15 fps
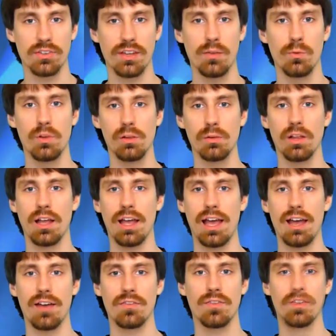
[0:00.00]
they will
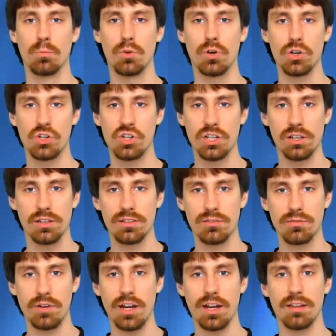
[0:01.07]
have more shield
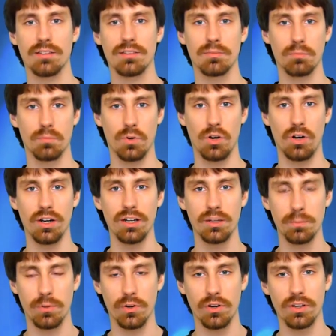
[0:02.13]
strengths, more
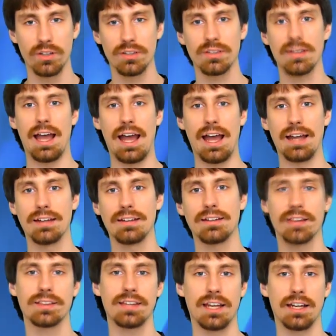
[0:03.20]
hit points, and
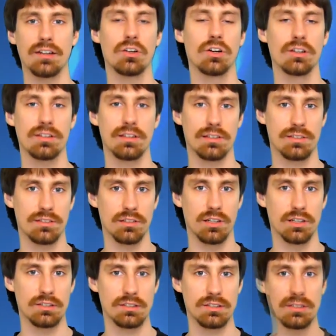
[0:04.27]
10 console
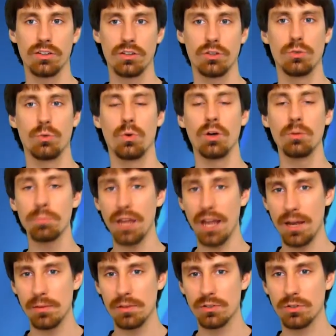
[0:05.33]
slots. You won't be
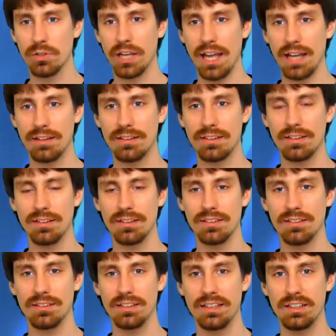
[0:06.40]
able to get
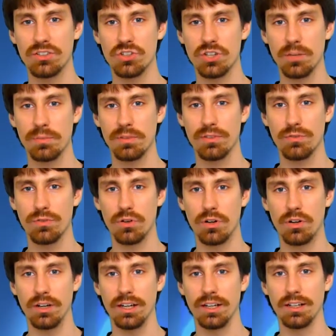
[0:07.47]
these ships
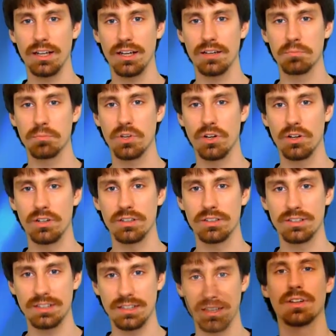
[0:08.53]
for in-game
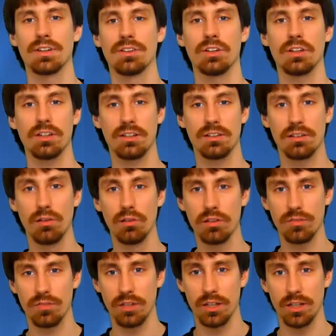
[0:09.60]
currency, not
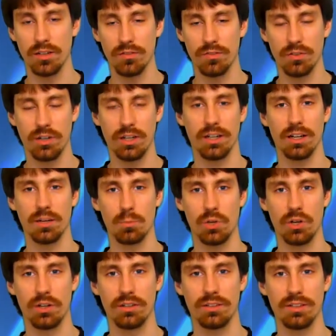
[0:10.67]
exclusively for in-game
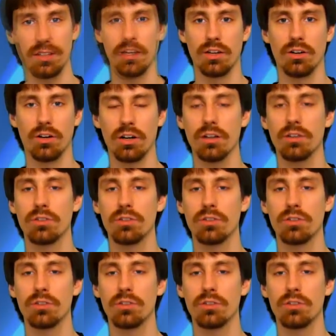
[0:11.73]
currency. In order